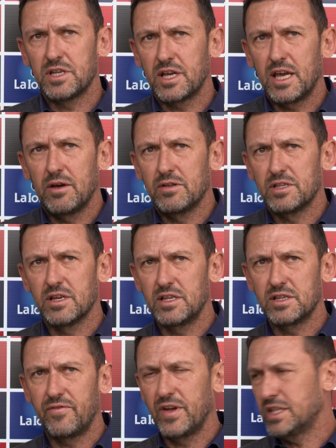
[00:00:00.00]
Okay,
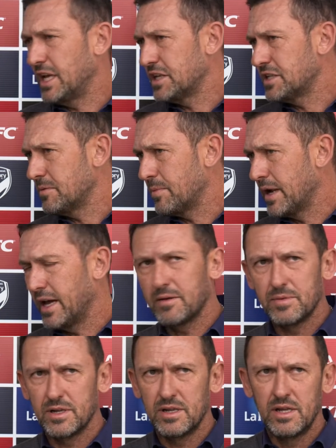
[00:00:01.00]
he's a fantastic player,
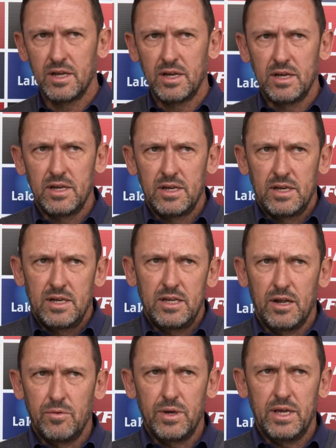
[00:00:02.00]
but
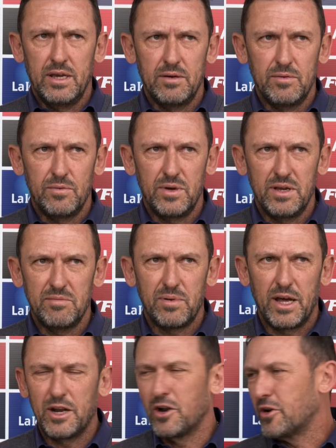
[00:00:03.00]
we
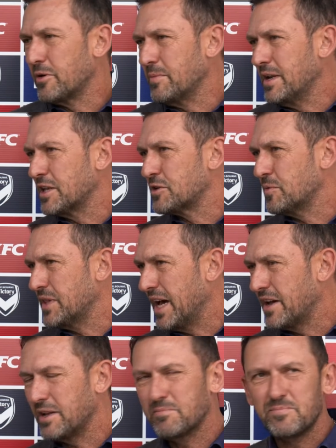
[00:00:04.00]
played a lot of minutes
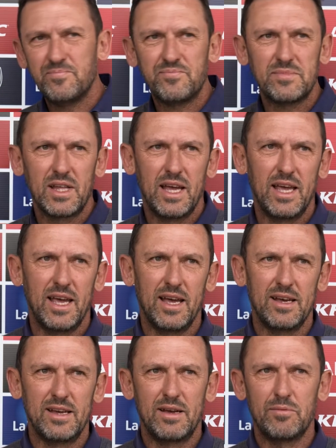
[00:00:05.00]
without him,
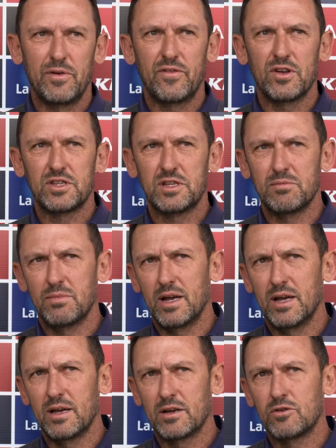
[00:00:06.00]
and we've got some
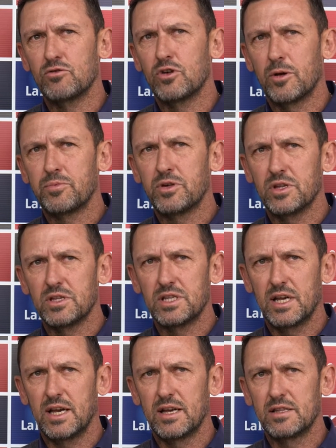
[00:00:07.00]
good options
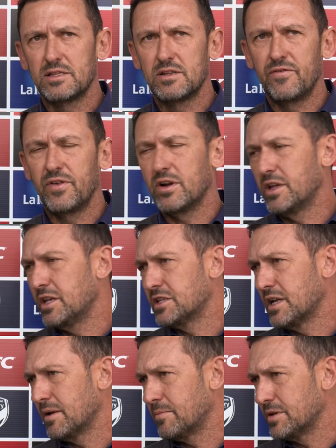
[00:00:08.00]
to fill
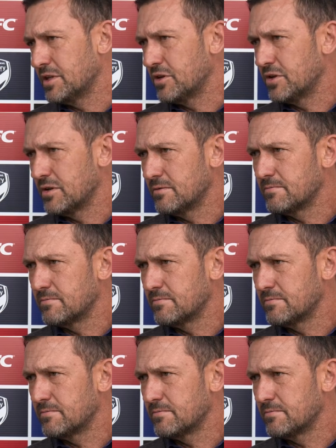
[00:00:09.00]
his position.